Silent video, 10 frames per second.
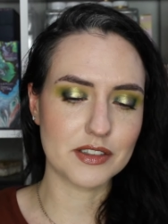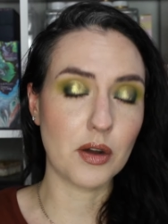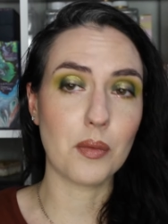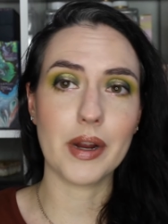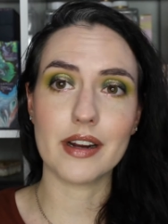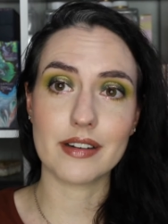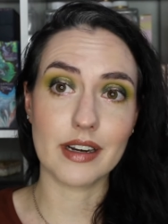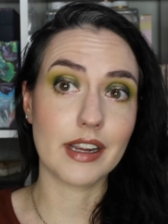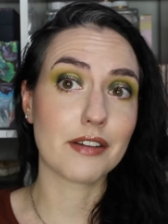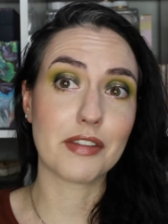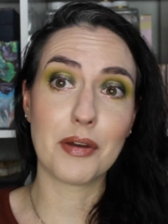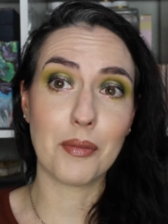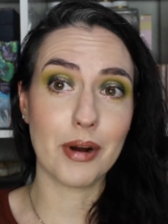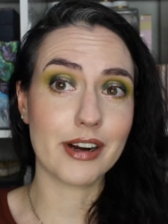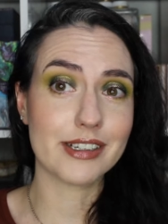nowhere near the
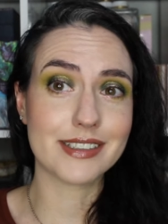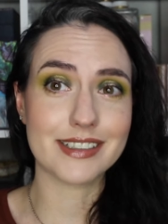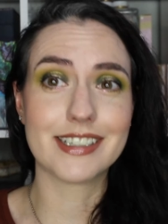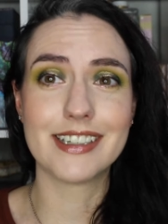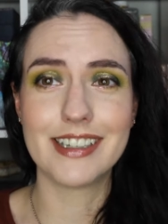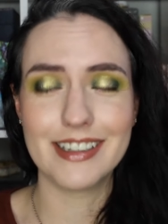worst.